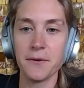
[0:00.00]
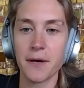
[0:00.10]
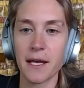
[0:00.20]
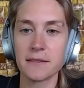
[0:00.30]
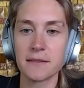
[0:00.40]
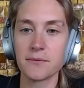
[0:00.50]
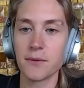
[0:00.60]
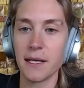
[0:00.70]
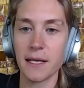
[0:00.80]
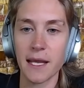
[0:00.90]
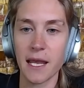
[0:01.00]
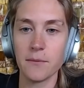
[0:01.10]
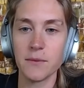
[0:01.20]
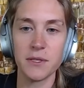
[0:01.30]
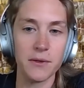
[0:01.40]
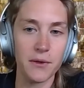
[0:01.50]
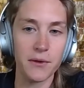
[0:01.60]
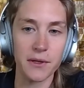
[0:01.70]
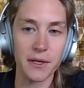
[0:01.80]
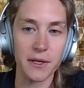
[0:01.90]
US when it comes
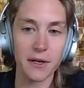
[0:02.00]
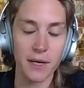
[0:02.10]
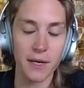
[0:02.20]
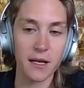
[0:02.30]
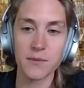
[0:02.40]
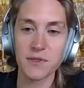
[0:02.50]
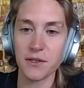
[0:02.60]
to